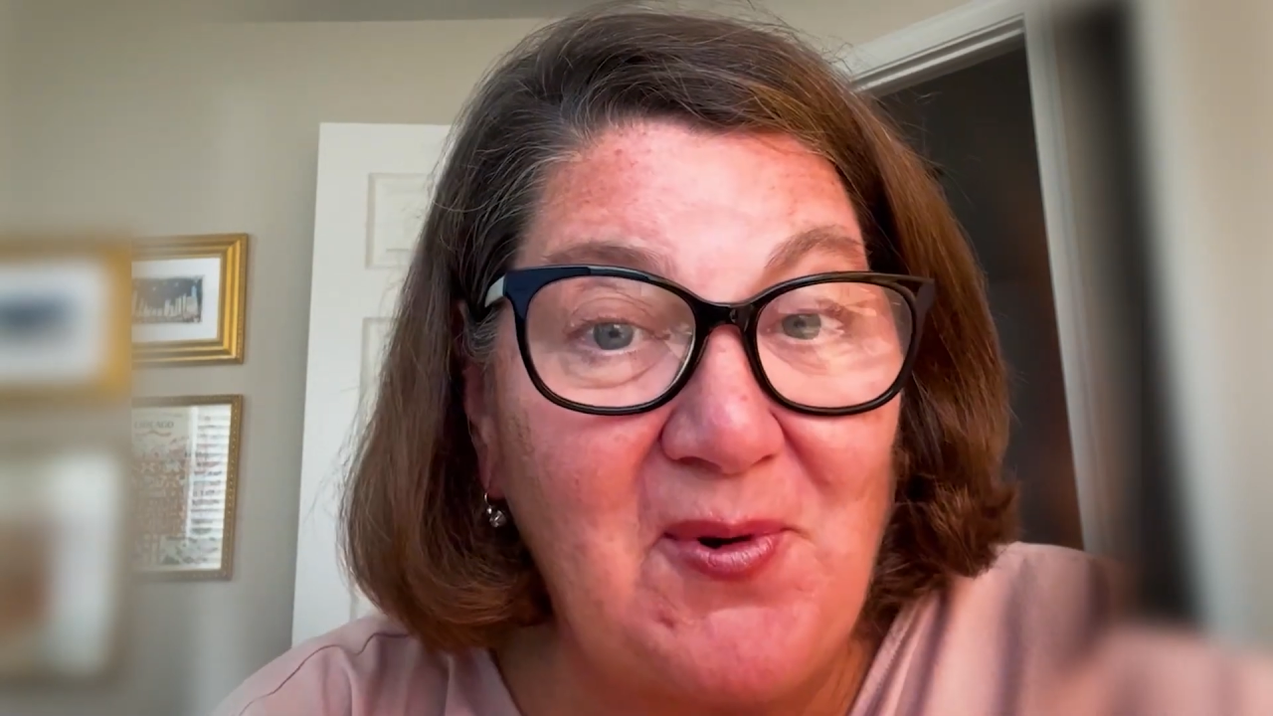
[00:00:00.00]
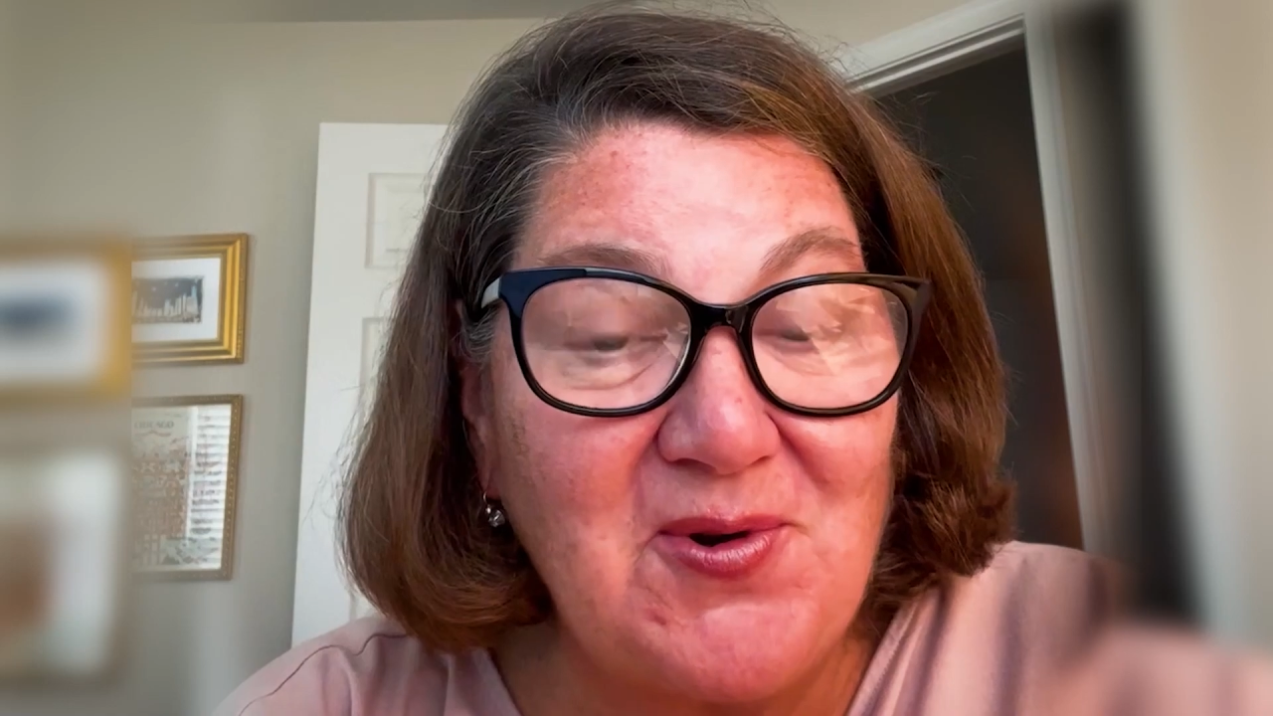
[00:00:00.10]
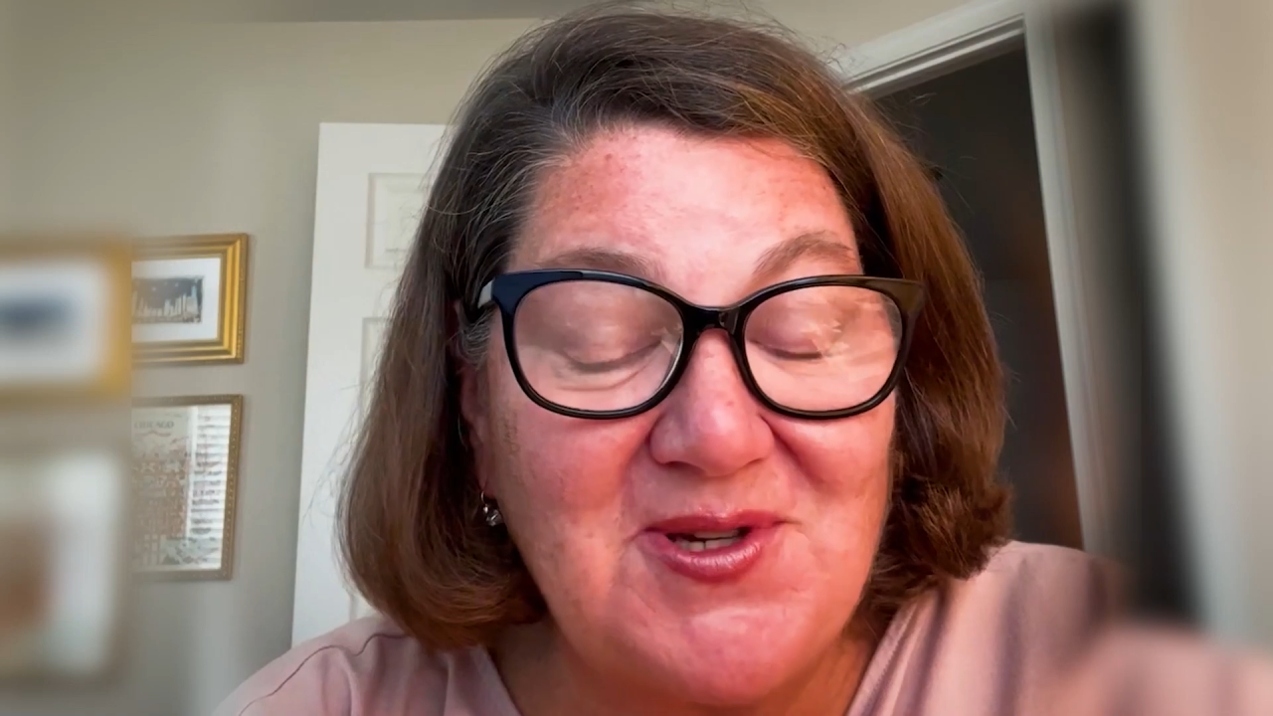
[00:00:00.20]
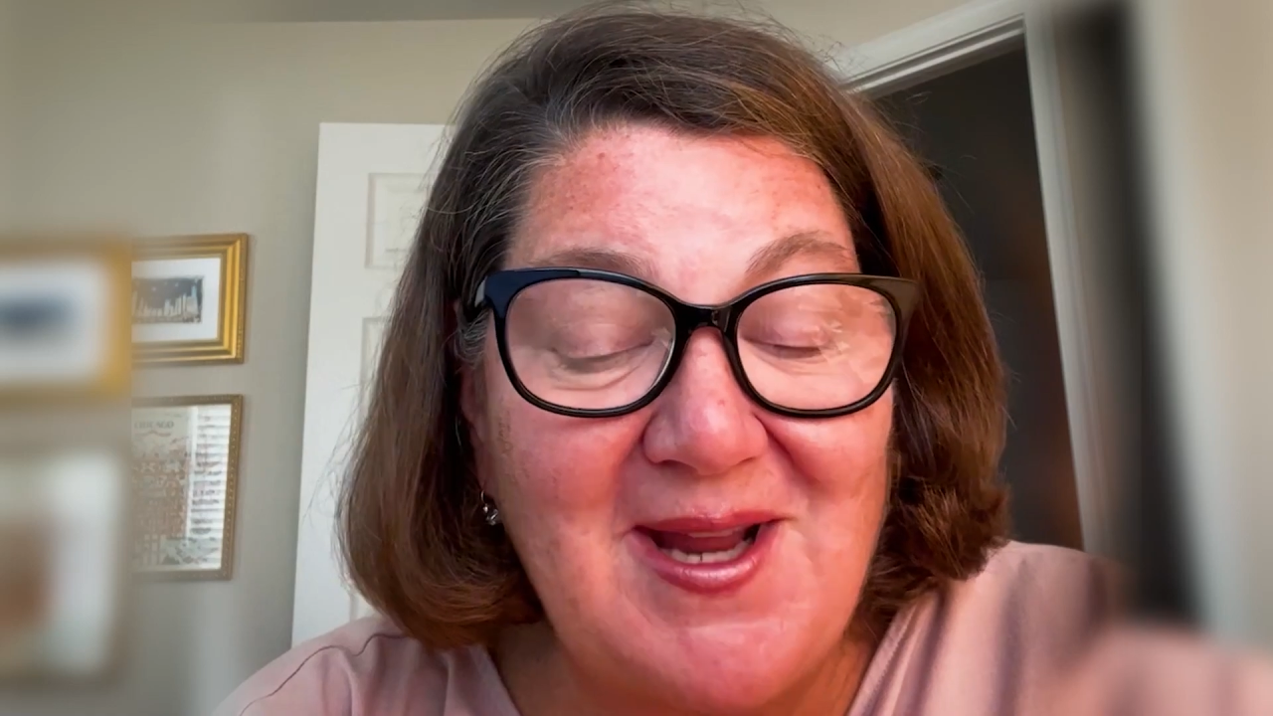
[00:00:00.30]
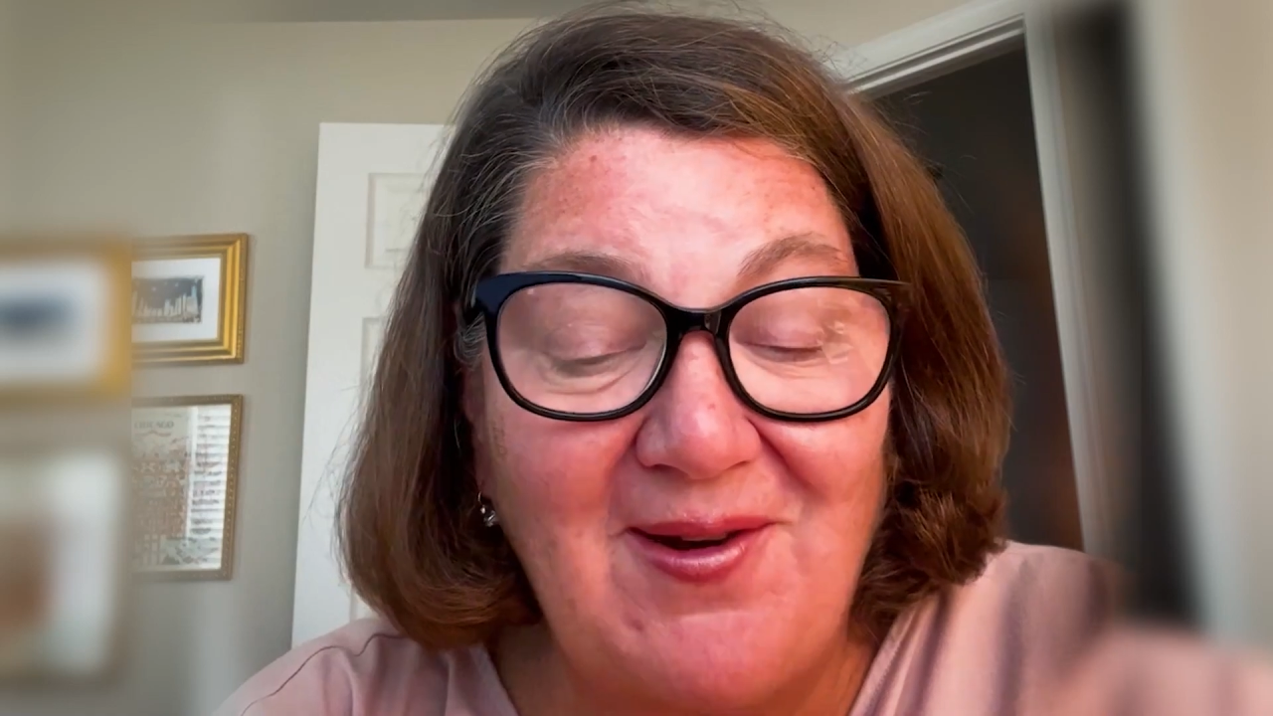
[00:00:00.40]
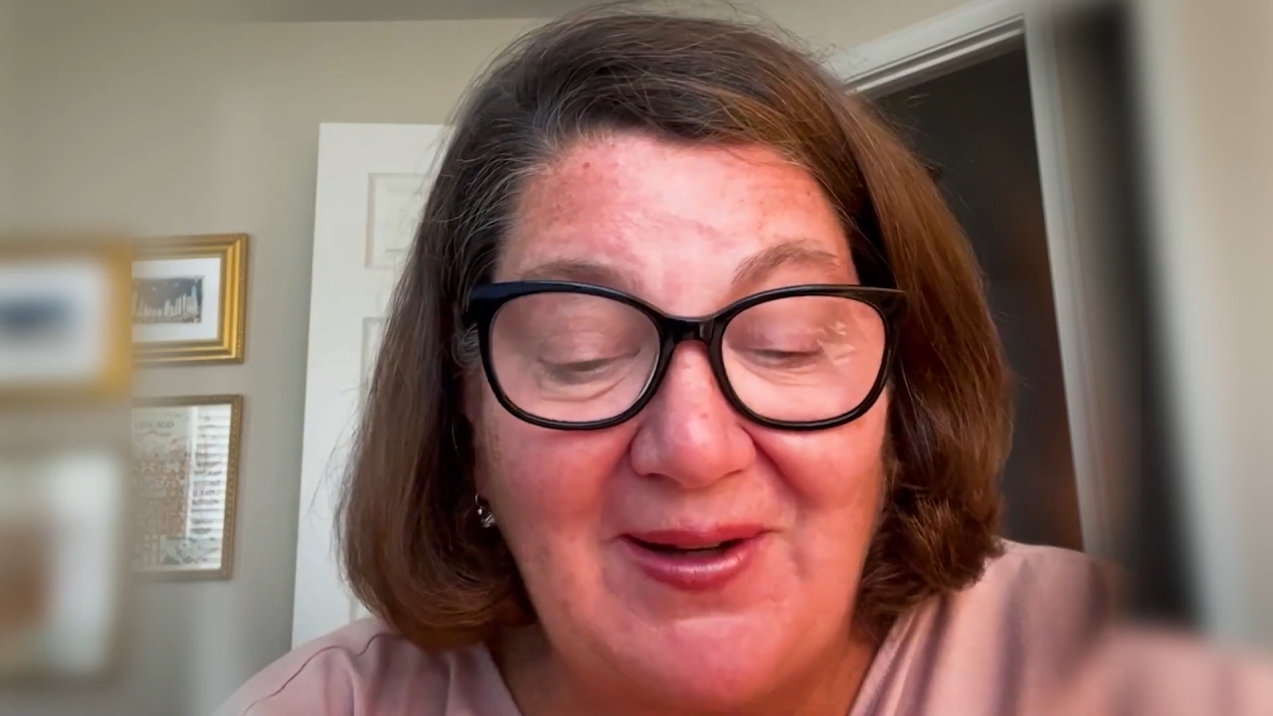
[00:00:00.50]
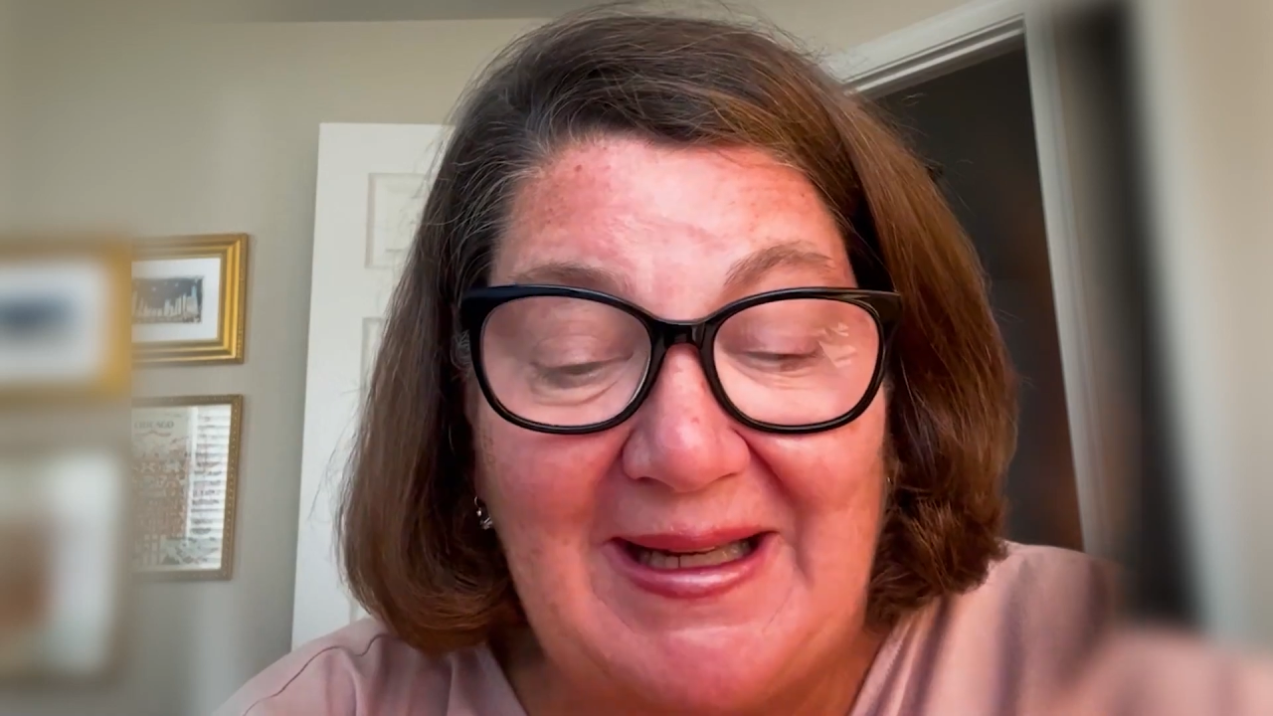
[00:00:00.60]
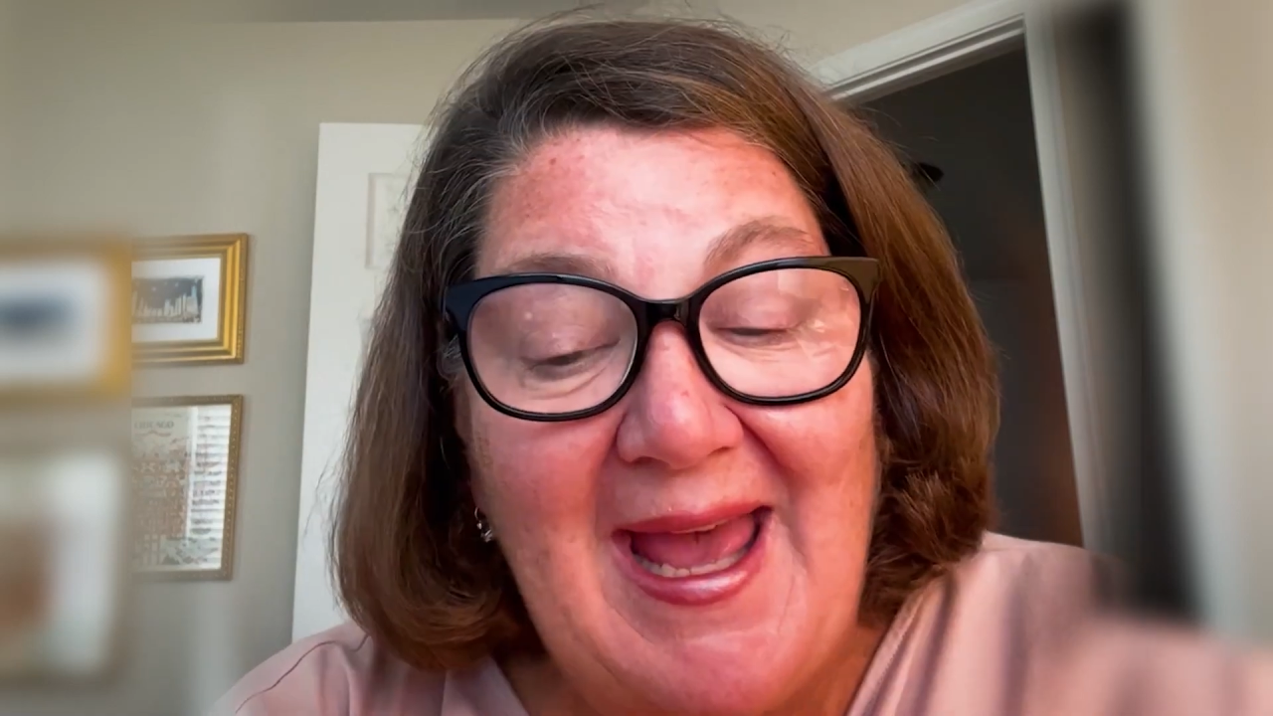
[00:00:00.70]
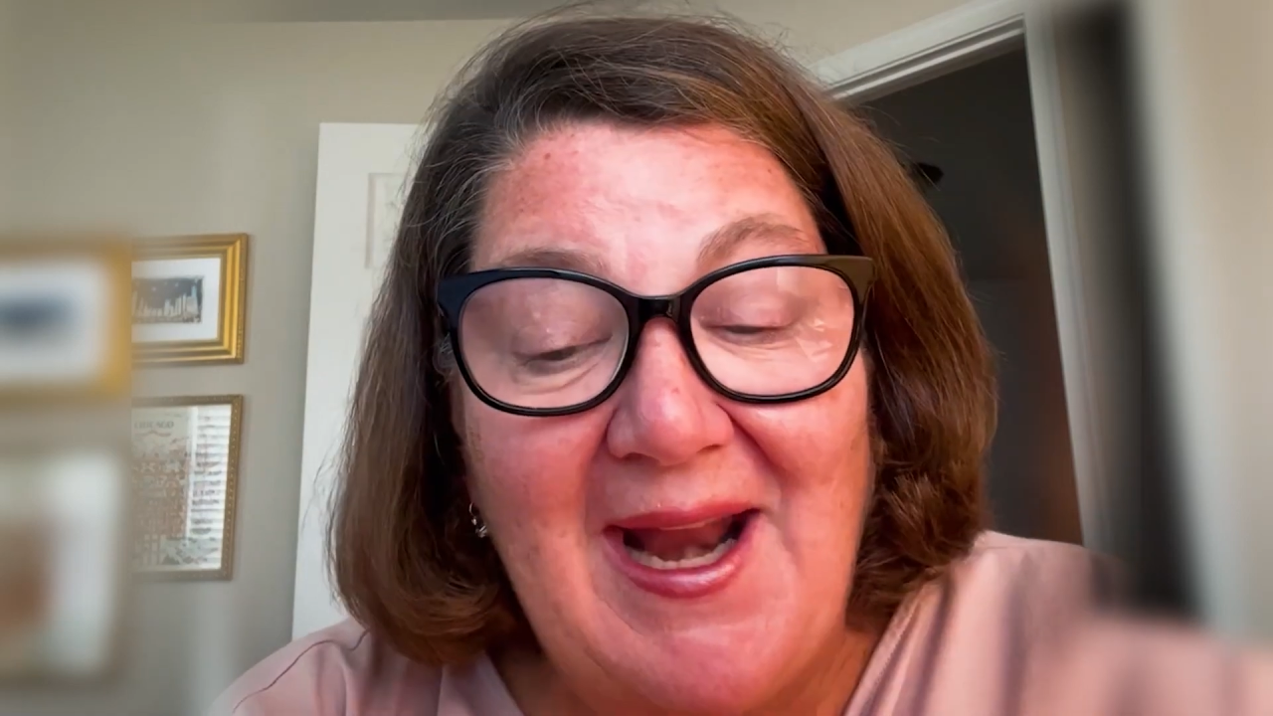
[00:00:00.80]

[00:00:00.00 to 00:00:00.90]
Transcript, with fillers: personality,